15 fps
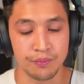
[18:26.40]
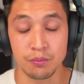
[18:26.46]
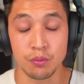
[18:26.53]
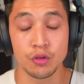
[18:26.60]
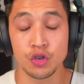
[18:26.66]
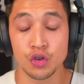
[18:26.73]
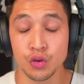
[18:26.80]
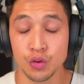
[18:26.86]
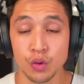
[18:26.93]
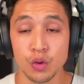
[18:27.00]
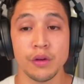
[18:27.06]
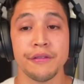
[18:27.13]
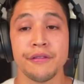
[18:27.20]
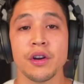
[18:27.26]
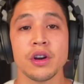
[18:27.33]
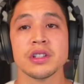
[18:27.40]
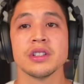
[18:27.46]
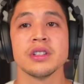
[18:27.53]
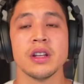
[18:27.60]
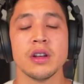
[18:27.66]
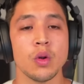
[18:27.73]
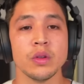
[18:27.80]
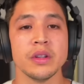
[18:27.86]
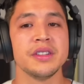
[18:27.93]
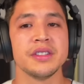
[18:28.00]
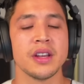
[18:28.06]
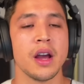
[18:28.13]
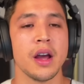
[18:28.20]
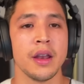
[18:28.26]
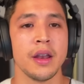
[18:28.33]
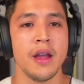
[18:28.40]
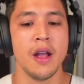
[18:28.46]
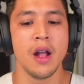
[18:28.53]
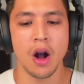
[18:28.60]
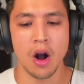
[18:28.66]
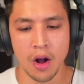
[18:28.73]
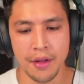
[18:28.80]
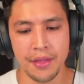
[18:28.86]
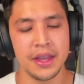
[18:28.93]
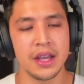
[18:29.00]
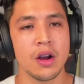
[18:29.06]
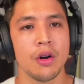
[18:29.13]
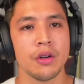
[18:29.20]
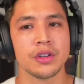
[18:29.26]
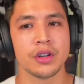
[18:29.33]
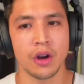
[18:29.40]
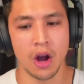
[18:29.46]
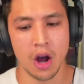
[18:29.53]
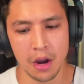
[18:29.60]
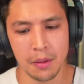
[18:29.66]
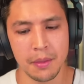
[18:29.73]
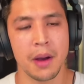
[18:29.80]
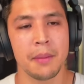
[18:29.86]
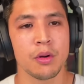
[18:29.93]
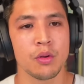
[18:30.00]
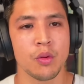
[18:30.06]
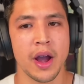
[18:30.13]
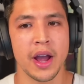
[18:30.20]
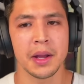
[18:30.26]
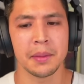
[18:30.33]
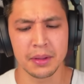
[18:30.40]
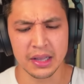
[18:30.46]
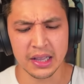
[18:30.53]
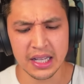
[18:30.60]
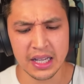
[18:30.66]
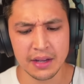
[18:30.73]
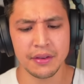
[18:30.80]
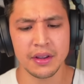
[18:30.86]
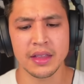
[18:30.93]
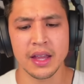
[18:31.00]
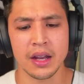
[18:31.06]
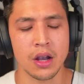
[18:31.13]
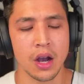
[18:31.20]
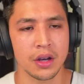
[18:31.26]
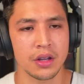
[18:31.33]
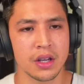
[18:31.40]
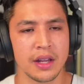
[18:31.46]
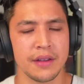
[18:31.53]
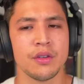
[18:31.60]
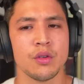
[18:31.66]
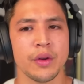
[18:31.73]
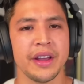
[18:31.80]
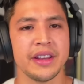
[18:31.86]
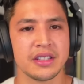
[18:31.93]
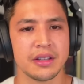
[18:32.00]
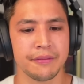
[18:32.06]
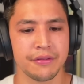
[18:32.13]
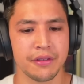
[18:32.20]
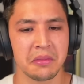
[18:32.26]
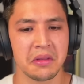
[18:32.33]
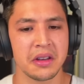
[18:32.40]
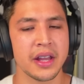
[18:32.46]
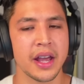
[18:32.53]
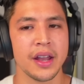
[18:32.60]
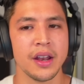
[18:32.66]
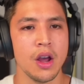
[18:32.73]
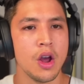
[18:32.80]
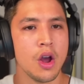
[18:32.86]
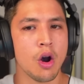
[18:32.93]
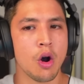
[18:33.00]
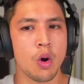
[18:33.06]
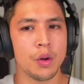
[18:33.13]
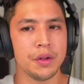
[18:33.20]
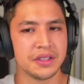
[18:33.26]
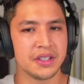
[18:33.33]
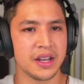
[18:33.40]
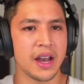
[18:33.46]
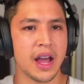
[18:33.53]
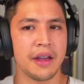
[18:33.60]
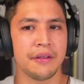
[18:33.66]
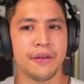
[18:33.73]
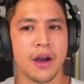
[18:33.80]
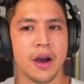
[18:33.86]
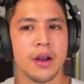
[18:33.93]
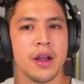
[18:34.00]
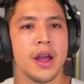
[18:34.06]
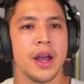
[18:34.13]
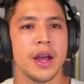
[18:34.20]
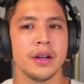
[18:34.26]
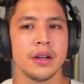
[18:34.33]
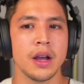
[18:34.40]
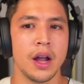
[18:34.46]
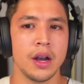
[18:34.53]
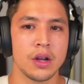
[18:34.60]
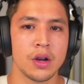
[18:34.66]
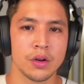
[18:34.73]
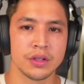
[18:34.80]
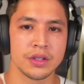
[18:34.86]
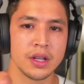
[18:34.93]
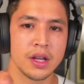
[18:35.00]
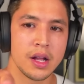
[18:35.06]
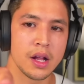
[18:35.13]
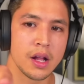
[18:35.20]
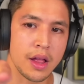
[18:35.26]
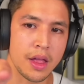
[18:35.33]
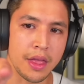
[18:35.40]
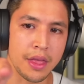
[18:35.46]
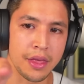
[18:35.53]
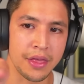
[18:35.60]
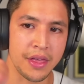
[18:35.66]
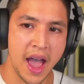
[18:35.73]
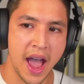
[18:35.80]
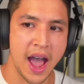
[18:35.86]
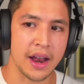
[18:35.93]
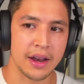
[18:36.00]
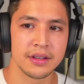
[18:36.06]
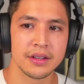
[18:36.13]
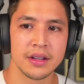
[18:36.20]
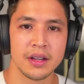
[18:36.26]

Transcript: true first and only son, on the altar on Mount Moriah, believing that God could even raise him from the dead, holds the knife out, and God goes, "That